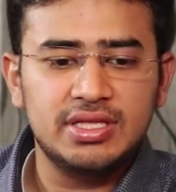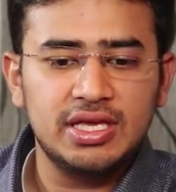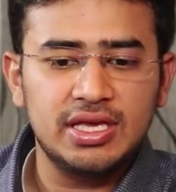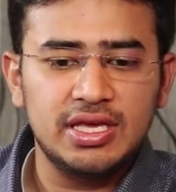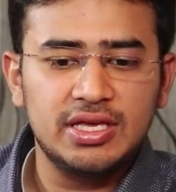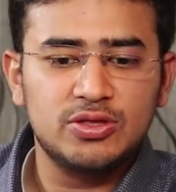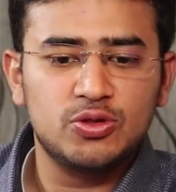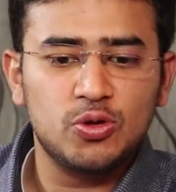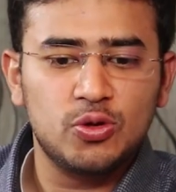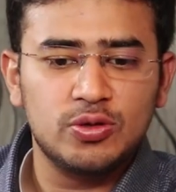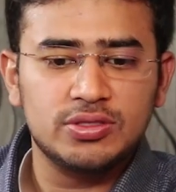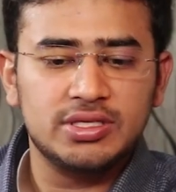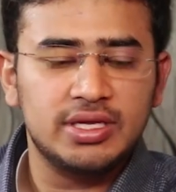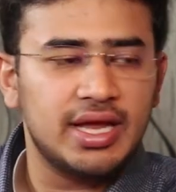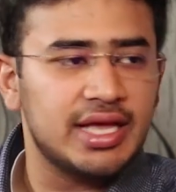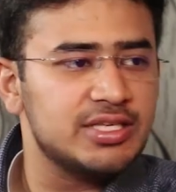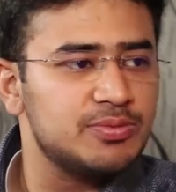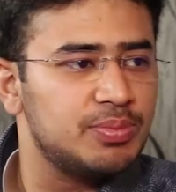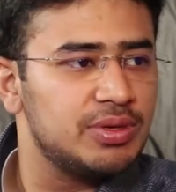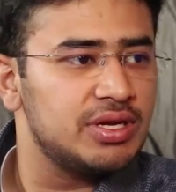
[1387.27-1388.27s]
the ethos
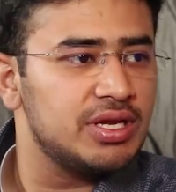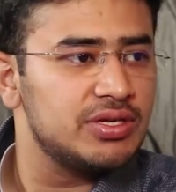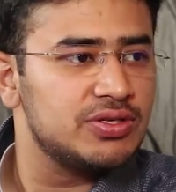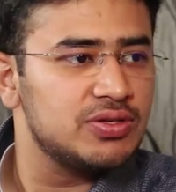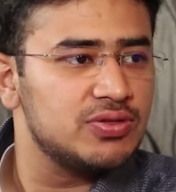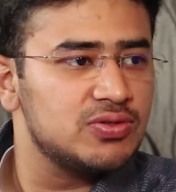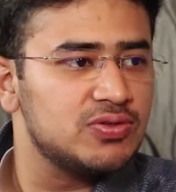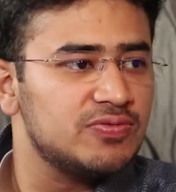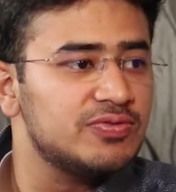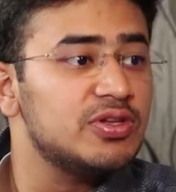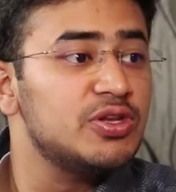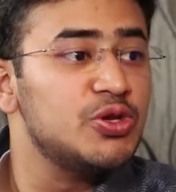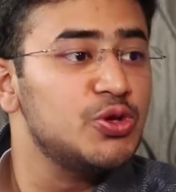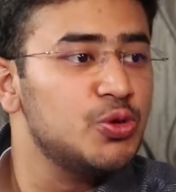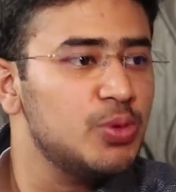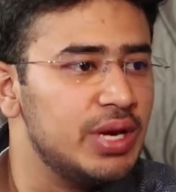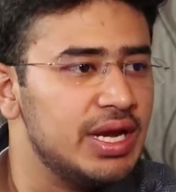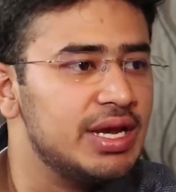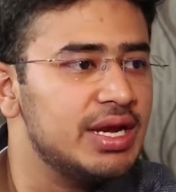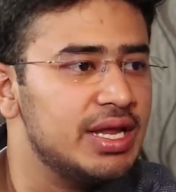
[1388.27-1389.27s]
and aspirations of the
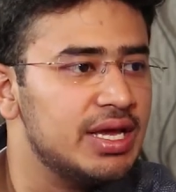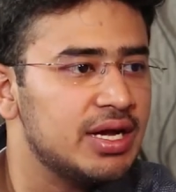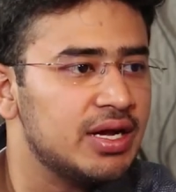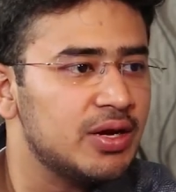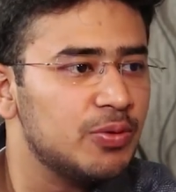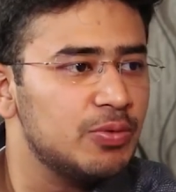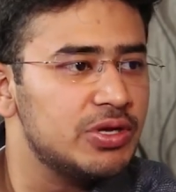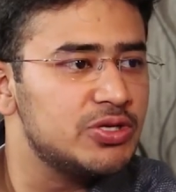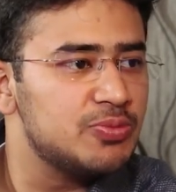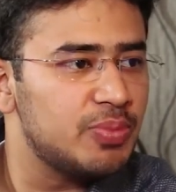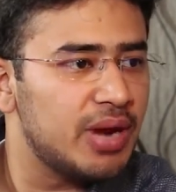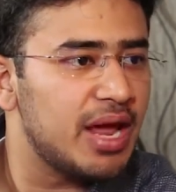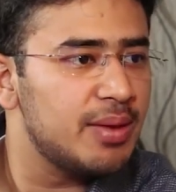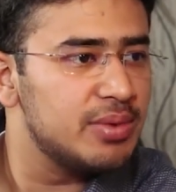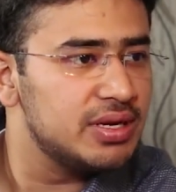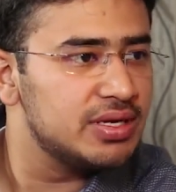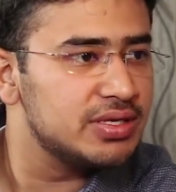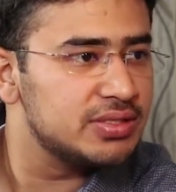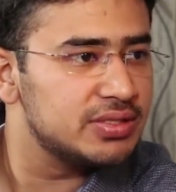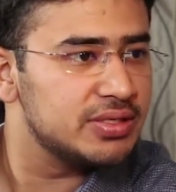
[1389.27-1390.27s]
new India which Prime
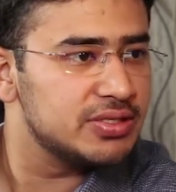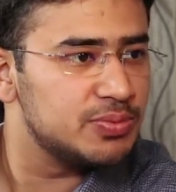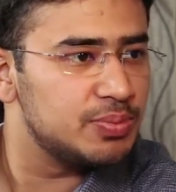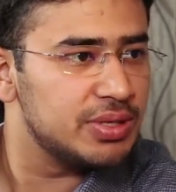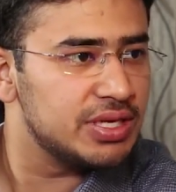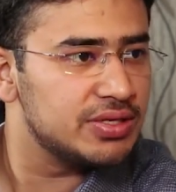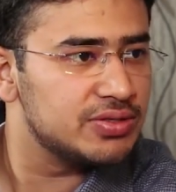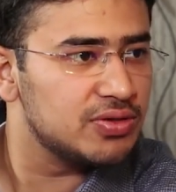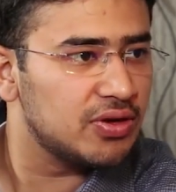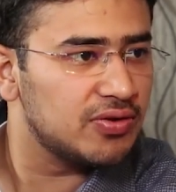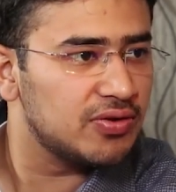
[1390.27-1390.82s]
Minister speaks